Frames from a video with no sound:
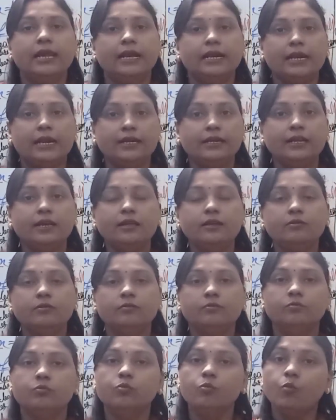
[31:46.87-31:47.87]
that are
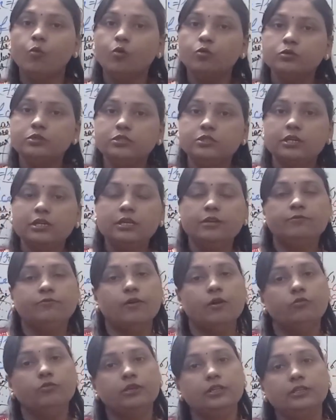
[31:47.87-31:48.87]
mostly
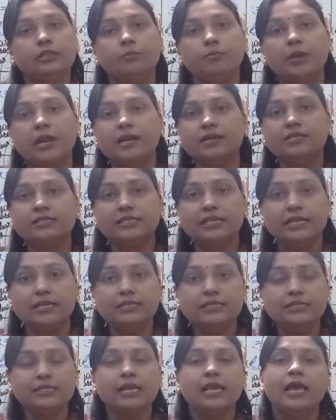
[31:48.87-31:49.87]
found in the plant
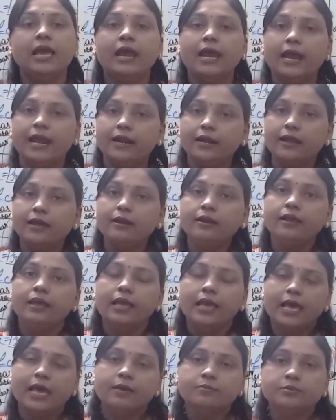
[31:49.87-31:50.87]
cells and are
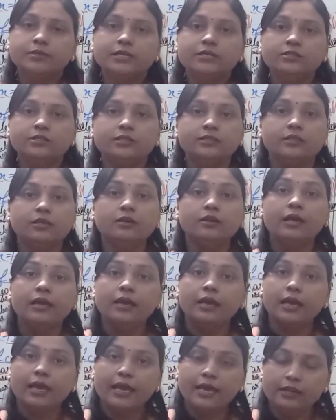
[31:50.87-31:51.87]
absent in the
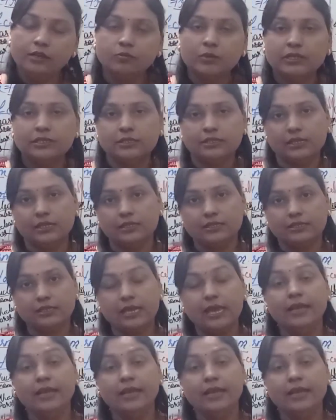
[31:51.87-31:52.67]
animal cells,